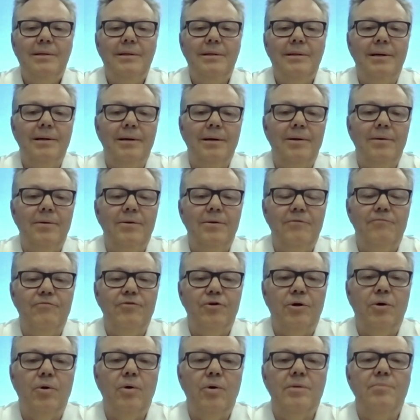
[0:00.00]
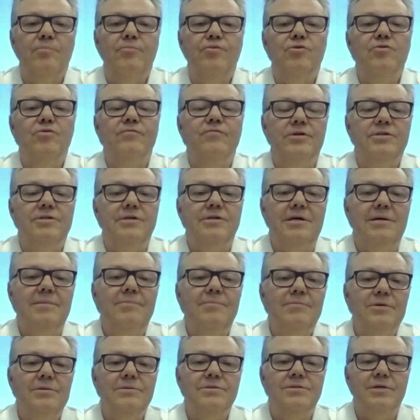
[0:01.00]
Uh, if you're going to improve your
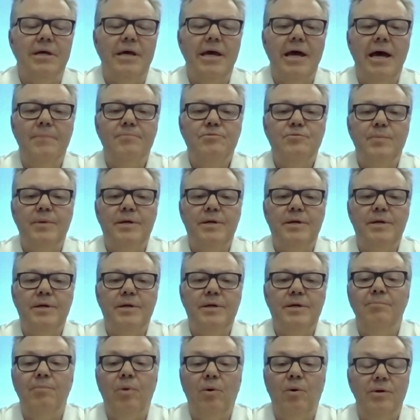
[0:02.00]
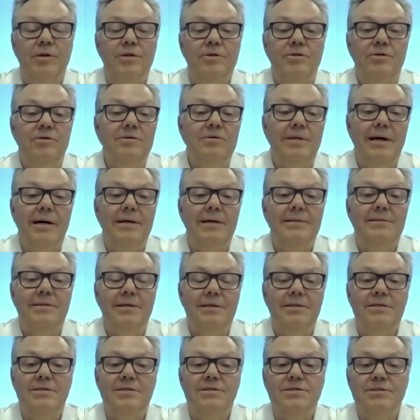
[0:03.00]
team, there's a cap space component to that
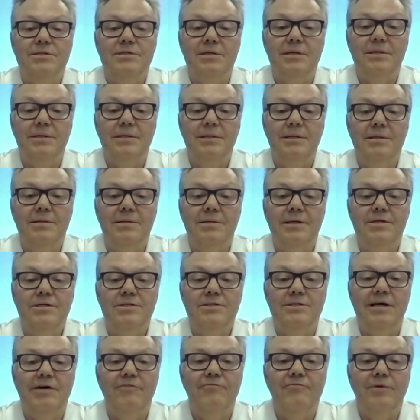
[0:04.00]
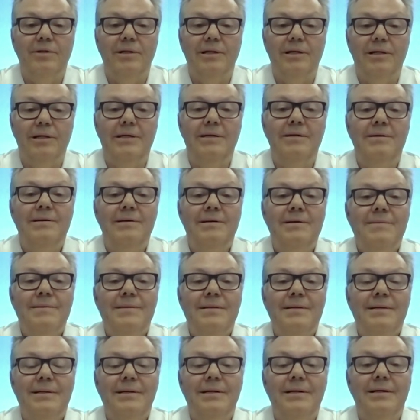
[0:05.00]
that is uh, that is definitely
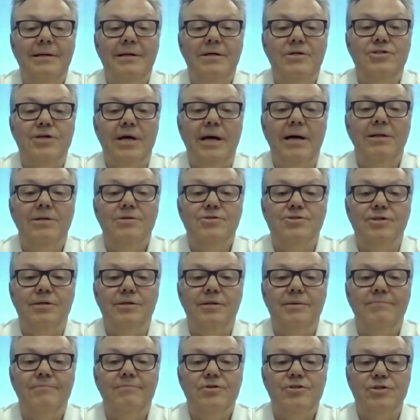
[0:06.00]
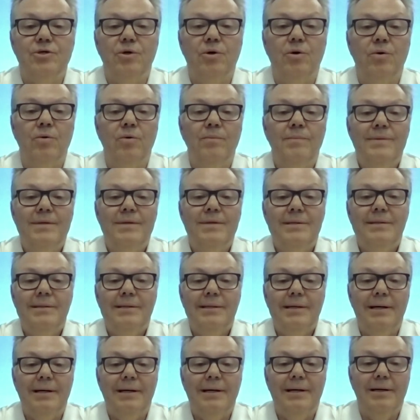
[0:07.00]
uh, challenging. So
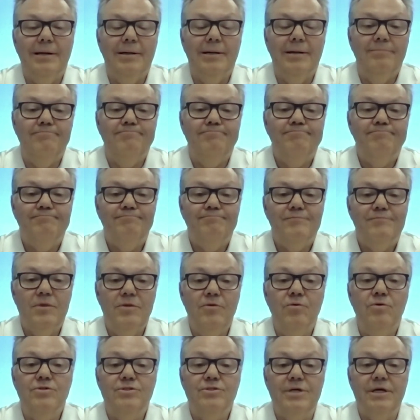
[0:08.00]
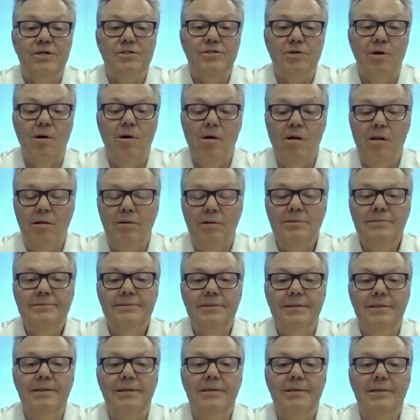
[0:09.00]
um, those things all
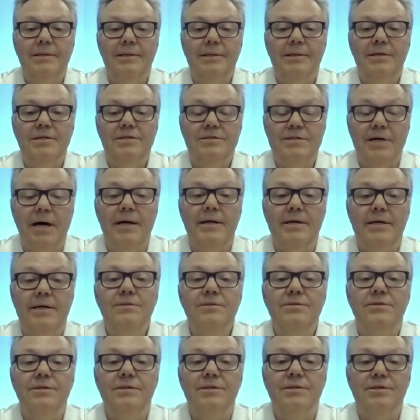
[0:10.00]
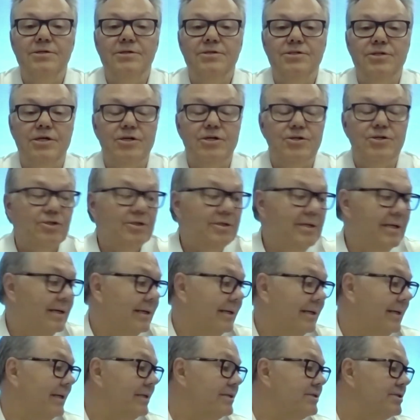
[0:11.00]
uh, tie into the decision, and I
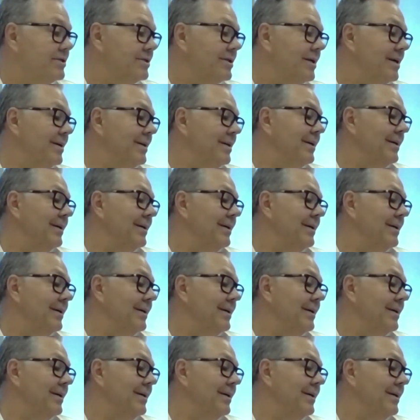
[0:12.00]
guess